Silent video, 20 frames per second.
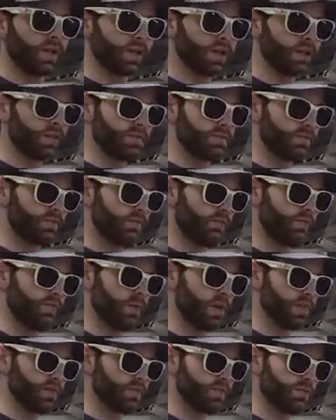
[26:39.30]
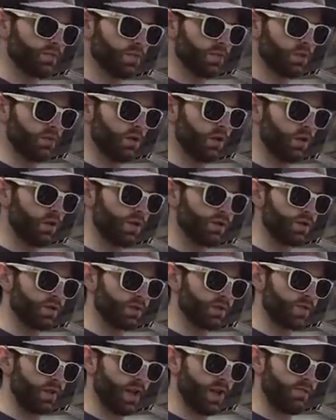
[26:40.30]
a lot less tooling. It's
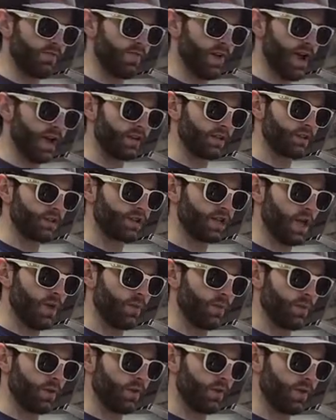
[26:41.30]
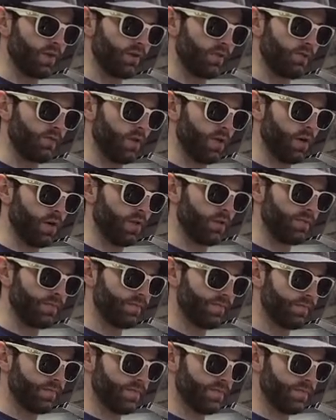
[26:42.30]
much closer to that final
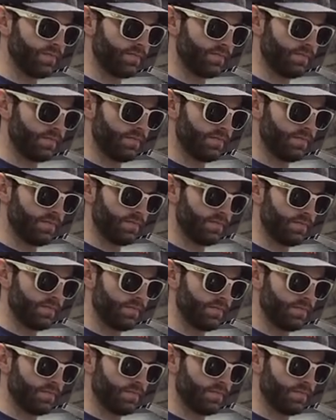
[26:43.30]
shape we're going for.